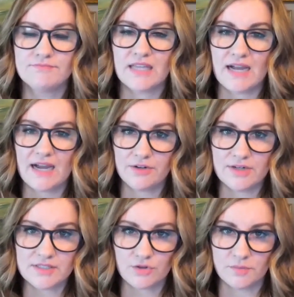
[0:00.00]
The
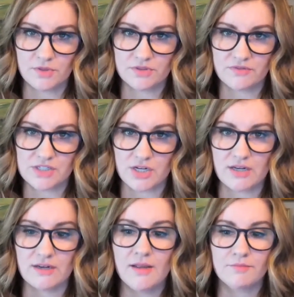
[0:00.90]
IRS Criminal
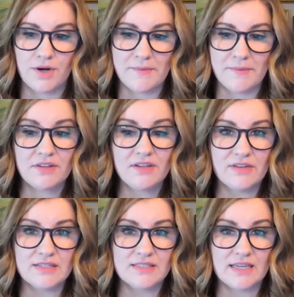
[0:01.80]
Division primarily
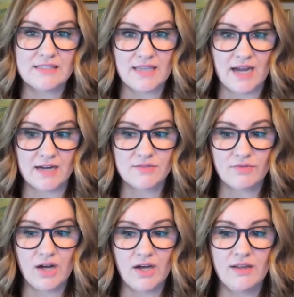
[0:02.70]
investigates tax
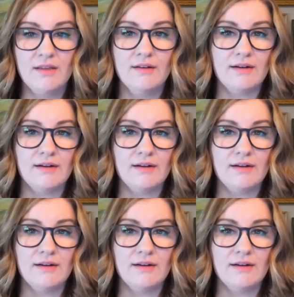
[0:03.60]
fraud,